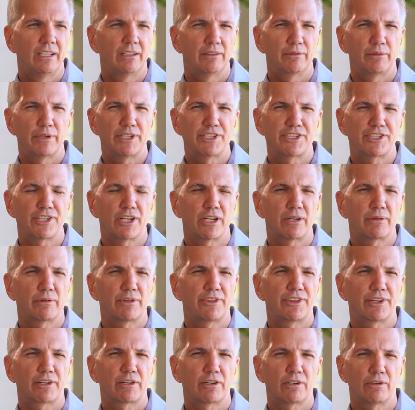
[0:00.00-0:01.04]
We start
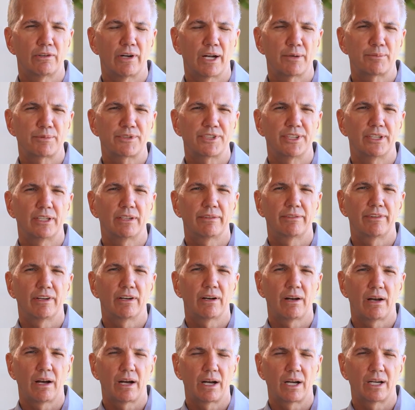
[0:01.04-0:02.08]
with the corruption of the
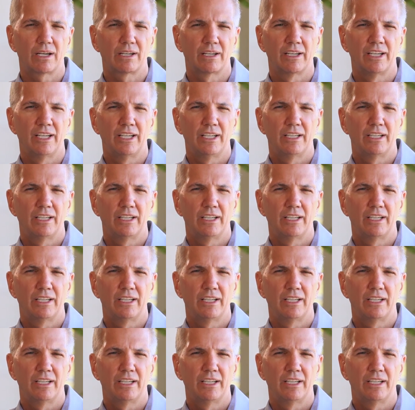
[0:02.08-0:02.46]
heart,